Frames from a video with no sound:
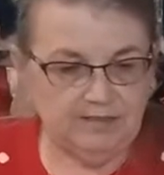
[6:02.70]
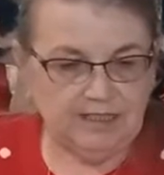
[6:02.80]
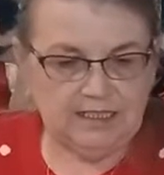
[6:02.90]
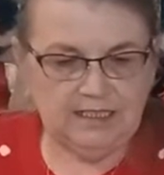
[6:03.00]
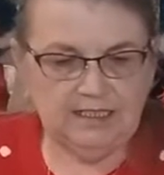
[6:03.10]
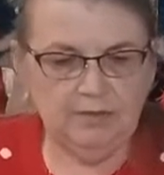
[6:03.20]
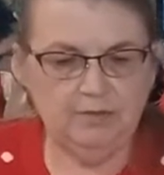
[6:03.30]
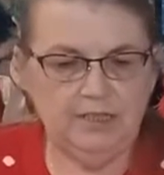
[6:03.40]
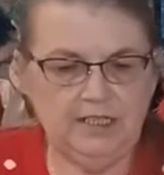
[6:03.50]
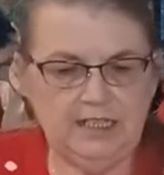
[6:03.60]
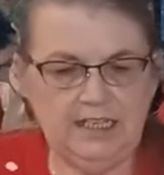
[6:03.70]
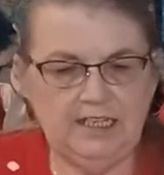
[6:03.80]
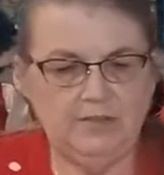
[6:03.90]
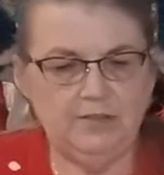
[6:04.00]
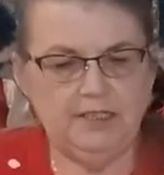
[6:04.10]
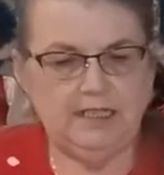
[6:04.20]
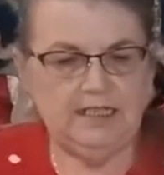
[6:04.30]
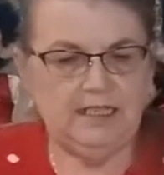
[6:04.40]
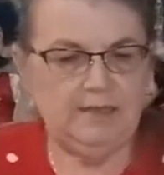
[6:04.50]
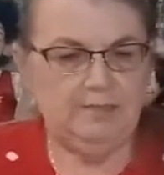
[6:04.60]
this is a really
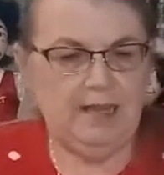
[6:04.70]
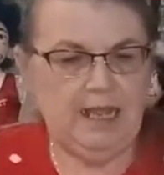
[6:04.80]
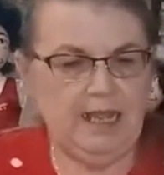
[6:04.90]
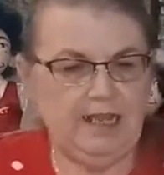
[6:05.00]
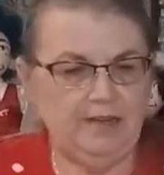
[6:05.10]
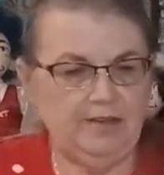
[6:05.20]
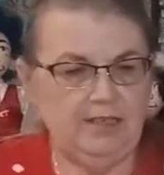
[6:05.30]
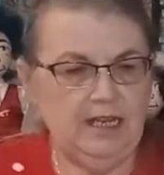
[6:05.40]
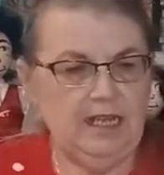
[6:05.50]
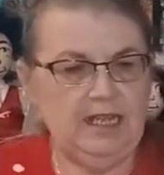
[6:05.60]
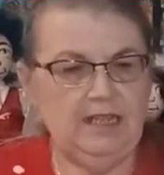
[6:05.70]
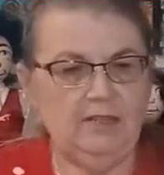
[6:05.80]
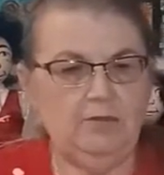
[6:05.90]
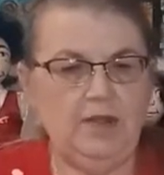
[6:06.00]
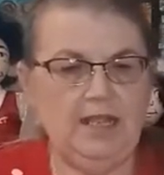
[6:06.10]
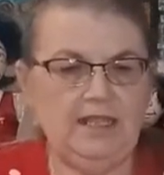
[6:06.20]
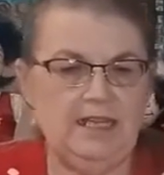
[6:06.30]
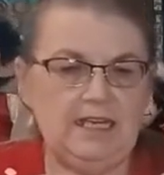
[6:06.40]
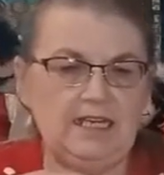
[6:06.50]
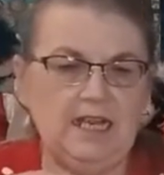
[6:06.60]
interesting pattern in the way
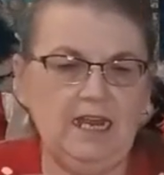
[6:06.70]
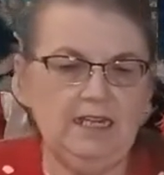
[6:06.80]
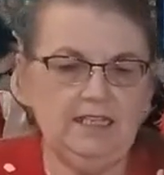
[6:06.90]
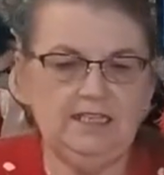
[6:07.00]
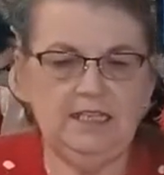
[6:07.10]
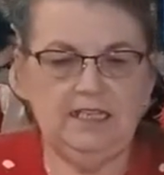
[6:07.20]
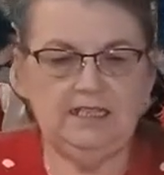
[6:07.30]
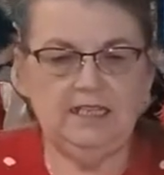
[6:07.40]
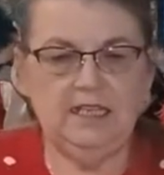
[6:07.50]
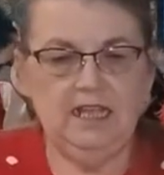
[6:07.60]
that it kind of does